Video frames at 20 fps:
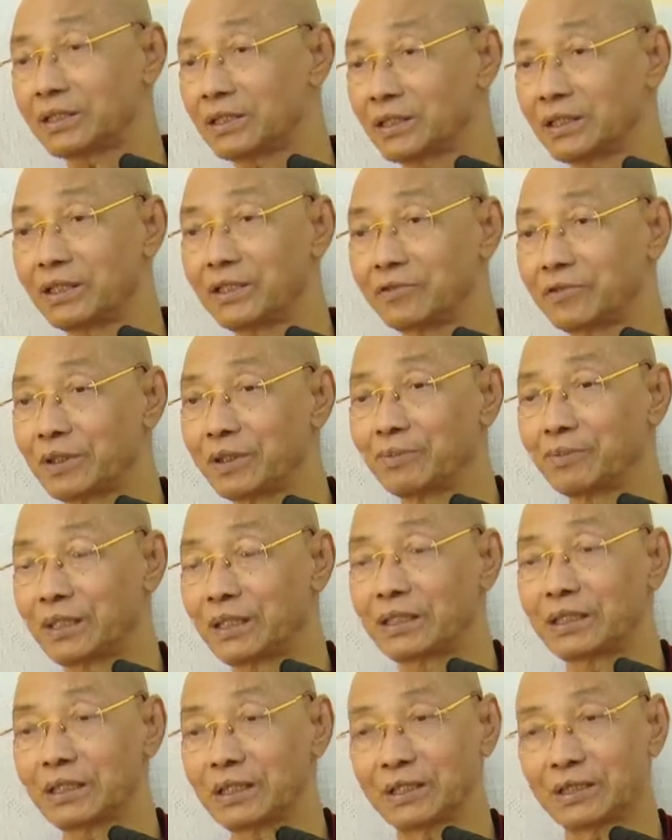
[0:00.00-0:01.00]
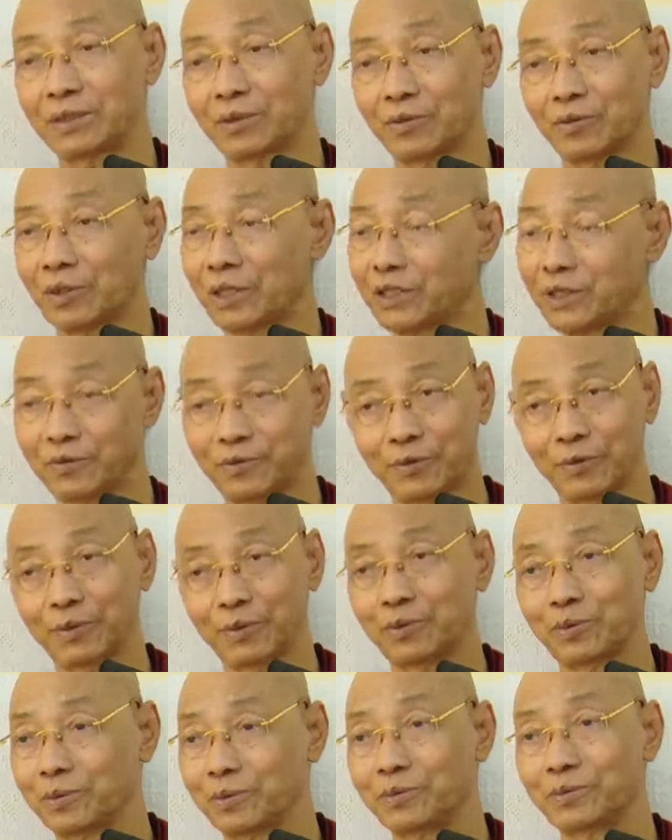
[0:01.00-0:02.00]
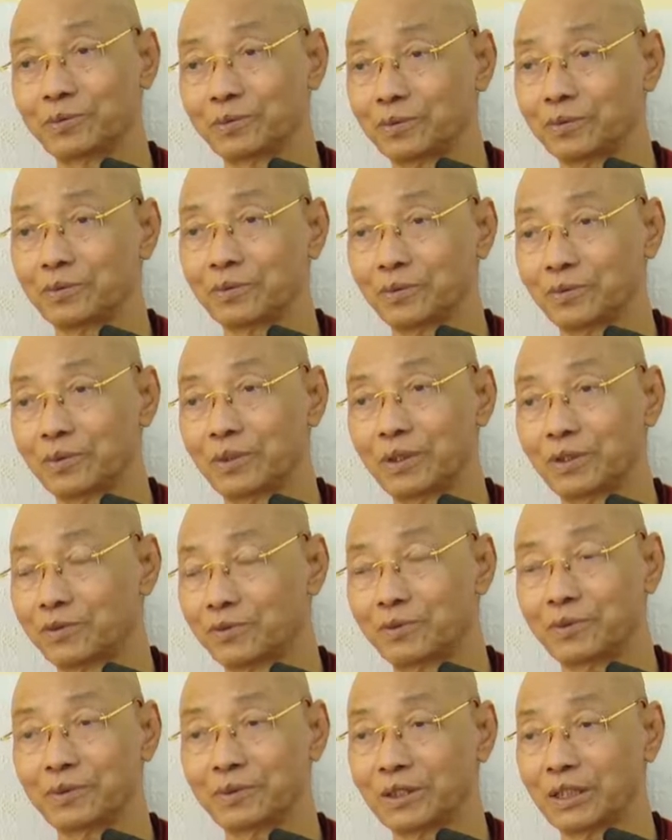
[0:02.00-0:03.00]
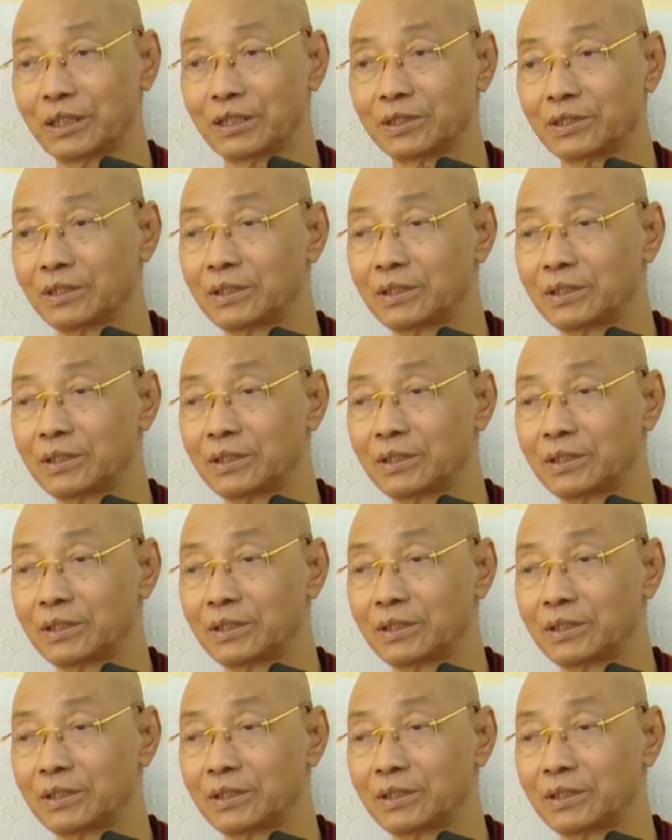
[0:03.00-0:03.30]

literal meaning is watchful, watchfulness.